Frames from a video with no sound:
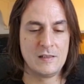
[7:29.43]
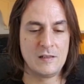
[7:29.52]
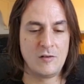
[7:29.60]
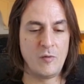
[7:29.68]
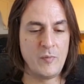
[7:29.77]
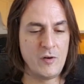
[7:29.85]

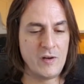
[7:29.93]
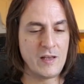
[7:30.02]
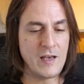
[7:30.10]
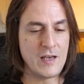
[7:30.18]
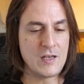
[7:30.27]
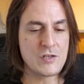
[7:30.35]

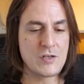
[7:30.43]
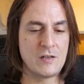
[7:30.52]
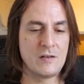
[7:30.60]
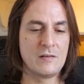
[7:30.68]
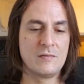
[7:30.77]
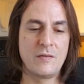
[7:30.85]

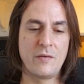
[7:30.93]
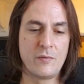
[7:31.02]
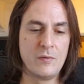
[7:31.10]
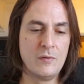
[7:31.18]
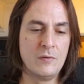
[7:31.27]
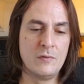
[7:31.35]
communication
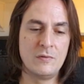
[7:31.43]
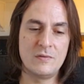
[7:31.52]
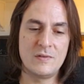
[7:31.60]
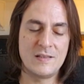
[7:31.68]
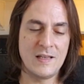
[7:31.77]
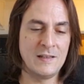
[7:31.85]
through
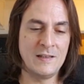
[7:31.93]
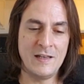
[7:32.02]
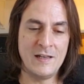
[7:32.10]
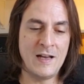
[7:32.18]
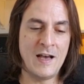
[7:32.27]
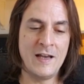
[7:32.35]

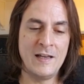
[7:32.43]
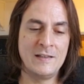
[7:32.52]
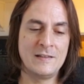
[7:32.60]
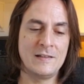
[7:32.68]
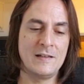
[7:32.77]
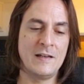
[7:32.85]
Sunday
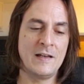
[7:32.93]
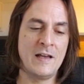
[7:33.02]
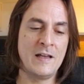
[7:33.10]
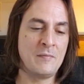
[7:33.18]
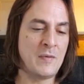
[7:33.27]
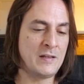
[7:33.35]
night
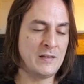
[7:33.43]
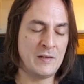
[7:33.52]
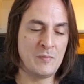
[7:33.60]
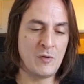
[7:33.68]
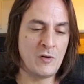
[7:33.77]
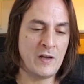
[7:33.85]
and
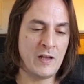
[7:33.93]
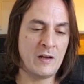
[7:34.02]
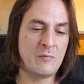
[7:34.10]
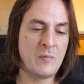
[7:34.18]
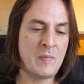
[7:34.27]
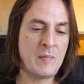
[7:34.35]
Monday morning.
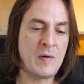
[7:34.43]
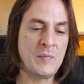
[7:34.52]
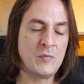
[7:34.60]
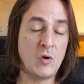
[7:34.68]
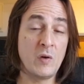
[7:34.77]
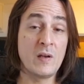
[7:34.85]
And remember,
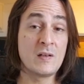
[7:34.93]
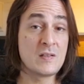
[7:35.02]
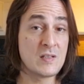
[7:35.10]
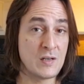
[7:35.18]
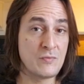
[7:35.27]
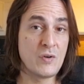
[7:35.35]
I'm talking in
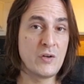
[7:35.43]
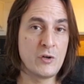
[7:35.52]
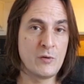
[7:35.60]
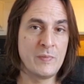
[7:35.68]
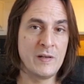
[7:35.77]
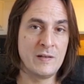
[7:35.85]
Central
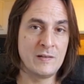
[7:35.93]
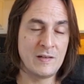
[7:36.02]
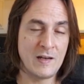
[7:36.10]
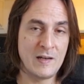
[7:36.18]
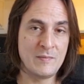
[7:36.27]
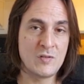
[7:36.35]
European
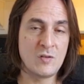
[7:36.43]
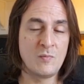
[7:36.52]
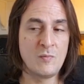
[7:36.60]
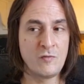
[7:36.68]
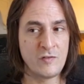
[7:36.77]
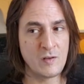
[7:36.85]
time, so
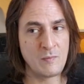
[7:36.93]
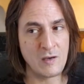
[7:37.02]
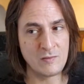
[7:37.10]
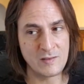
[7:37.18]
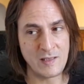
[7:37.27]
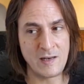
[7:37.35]
move it
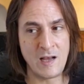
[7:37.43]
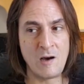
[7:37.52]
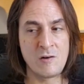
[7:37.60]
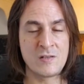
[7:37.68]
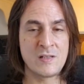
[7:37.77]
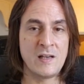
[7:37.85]
about ten
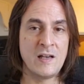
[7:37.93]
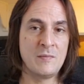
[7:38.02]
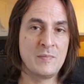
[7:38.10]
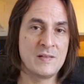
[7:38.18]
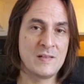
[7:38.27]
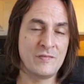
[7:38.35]
hours
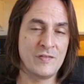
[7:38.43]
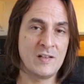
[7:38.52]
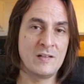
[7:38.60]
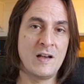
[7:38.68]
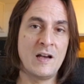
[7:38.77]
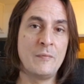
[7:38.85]
ahead Pacific
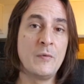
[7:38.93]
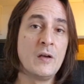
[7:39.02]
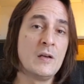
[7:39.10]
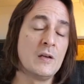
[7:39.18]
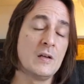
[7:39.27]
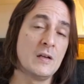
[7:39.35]
time,
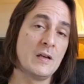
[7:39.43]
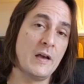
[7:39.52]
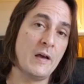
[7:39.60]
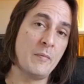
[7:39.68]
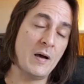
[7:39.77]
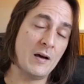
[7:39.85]

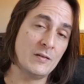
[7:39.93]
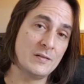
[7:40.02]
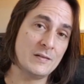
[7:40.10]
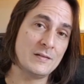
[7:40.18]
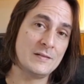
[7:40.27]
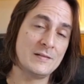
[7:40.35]

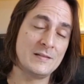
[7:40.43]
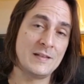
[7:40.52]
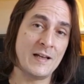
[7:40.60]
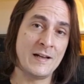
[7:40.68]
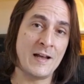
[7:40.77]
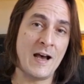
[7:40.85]
about
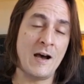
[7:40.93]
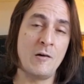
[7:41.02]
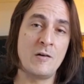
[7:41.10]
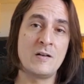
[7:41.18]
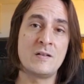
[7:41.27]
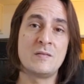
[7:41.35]
ten
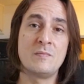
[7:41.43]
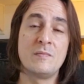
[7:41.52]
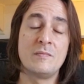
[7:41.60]
hours